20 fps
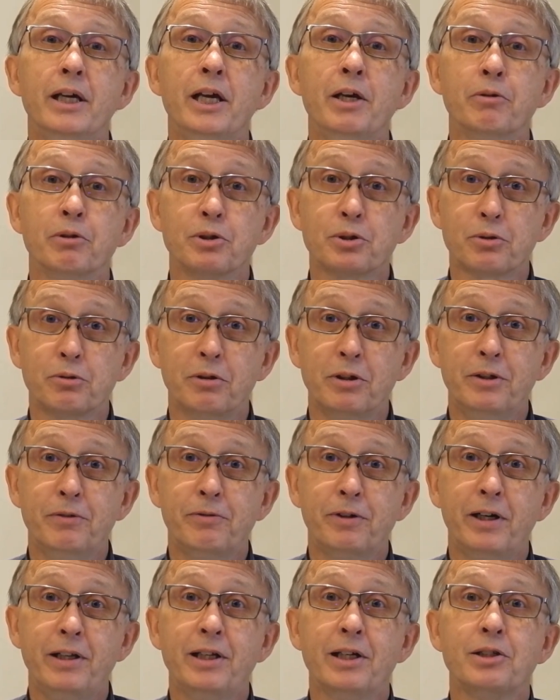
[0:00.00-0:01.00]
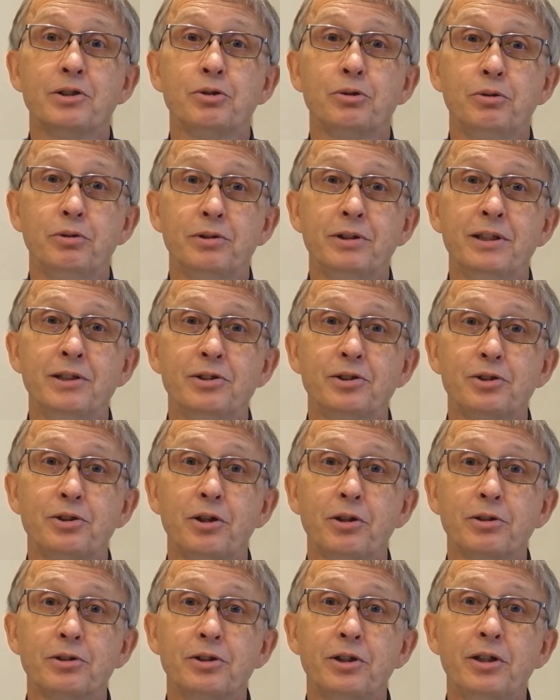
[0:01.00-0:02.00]
He was qualified as route
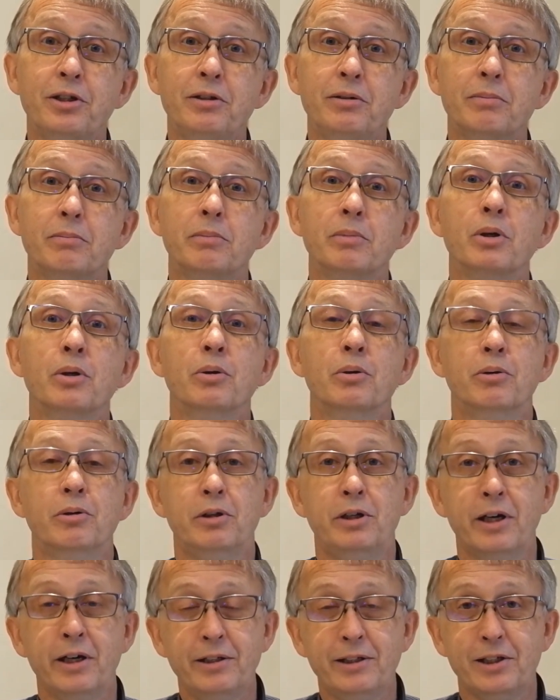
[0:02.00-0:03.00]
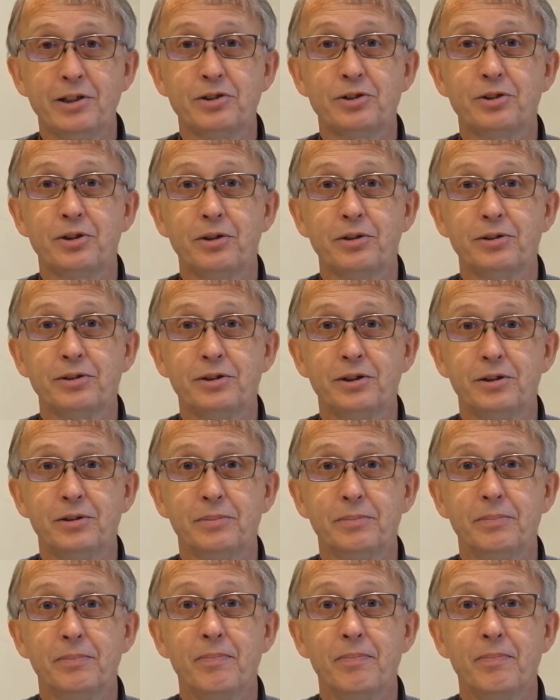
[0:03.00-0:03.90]
instructor or line instructor.